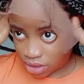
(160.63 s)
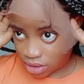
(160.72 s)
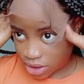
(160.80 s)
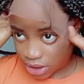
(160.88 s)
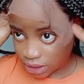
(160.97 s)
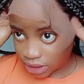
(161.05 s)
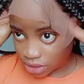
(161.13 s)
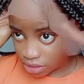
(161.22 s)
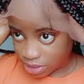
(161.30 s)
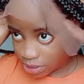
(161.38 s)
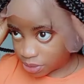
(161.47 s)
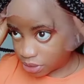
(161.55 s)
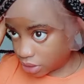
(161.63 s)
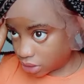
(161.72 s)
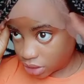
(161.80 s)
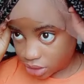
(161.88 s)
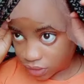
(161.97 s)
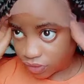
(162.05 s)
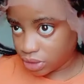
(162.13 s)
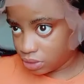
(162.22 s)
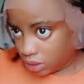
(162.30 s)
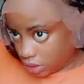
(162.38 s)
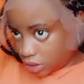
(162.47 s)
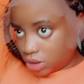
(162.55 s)
the normal positioning of the
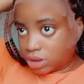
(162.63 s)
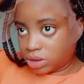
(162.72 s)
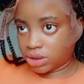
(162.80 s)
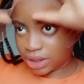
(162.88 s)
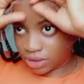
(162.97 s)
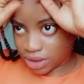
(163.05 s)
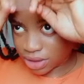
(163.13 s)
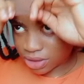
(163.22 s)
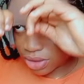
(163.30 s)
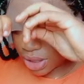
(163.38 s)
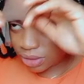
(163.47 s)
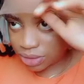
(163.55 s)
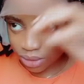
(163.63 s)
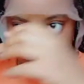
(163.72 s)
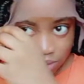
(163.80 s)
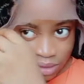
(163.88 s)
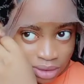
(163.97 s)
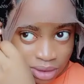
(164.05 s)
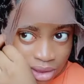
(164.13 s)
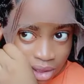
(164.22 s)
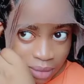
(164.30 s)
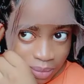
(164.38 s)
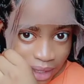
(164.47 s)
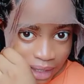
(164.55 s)
wig so that you can know how to
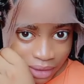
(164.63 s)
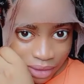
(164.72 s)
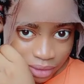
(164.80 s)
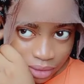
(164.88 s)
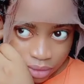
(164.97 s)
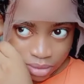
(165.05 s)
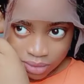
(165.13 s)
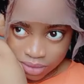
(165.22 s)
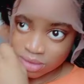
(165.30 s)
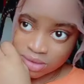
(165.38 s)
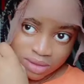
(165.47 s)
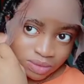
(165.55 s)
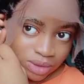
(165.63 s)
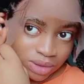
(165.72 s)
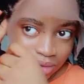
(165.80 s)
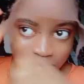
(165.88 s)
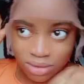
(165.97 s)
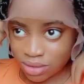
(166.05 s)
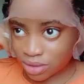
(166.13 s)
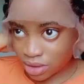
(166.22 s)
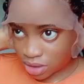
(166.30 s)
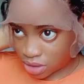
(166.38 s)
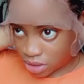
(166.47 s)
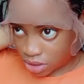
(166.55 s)
apply your glue. You don't
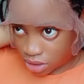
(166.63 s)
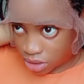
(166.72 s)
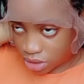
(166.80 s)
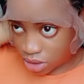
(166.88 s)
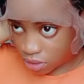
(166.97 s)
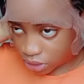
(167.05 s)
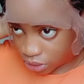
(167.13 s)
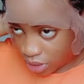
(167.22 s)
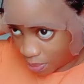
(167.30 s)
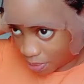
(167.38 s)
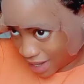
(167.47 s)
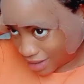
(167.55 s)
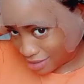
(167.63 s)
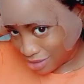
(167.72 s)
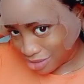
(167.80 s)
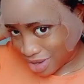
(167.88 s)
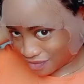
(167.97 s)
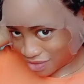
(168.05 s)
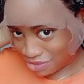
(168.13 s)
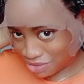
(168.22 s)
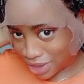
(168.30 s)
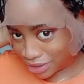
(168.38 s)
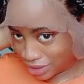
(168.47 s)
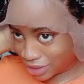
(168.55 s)
want to apply glue
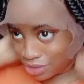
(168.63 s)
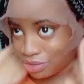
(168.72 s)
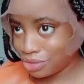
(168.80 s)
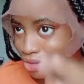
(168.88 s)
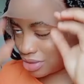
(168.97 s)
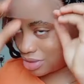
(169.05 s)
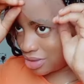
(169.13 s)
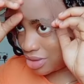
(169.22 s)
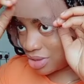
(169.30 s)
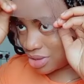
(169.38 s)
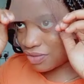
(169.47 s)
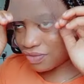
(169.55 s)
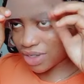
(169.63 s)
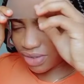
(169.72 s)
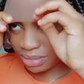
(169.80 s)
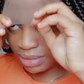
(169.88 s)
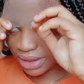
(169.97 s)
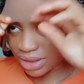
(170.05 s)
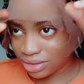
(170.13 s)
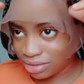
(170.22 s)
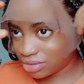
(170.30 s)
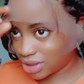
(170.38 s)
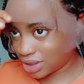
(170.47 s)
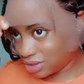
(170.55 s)
everywhere. It will not look very messy. No,
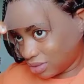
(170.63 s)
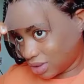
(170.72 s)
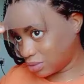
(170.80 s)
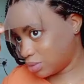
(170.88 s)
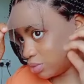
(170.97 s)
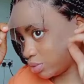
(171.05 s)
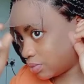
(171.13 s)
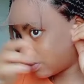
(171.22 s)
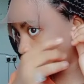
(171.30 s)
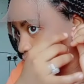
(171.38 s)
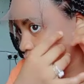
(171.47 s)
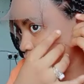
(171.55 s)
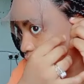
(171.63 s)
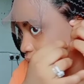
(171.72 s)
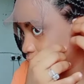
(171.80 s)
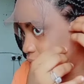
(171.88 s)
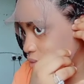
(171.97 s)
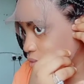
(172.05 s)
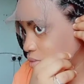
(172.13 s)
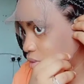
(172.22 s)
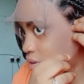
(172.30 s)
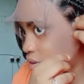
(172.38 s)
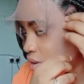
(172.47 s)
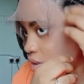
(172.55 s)
that's not what I want to do. I want to do
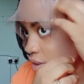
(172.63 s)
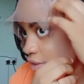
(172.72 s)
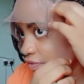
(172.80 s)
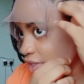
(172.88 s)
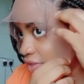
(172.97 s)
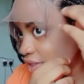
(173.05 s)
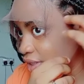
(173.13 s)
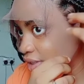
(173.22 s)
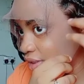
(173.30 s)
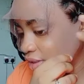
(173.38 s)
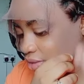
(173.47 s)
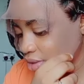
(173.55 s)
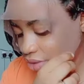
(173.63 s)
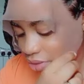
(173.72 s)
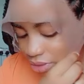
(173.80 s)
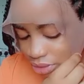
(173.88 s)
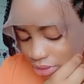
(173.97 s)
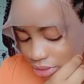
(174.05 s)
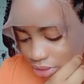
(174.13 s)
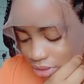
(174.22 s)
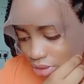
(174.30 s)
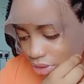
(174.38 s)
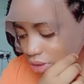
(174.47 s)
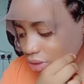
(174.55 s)
a very neat installation today.
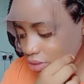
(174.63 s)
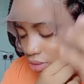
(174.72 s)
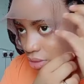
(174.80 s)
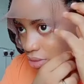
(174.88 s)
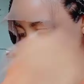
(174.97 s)
So